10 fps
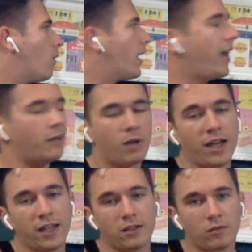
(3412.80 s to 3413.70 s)
I want to hang
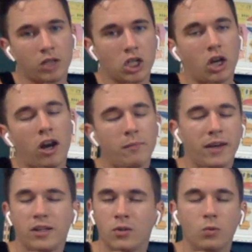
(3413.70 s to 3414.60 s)
my guitar and
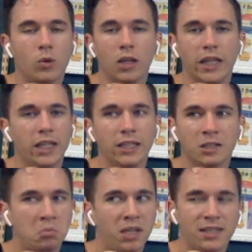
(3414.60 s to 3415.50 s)
my two ukuleles,
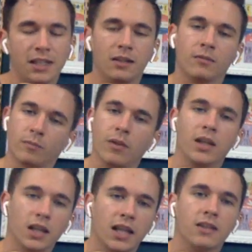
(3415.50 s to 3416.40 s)
and that's it. I
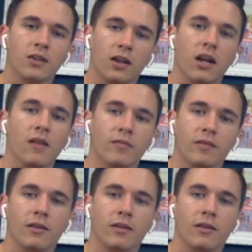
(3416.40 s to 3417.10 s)
think that's good enough.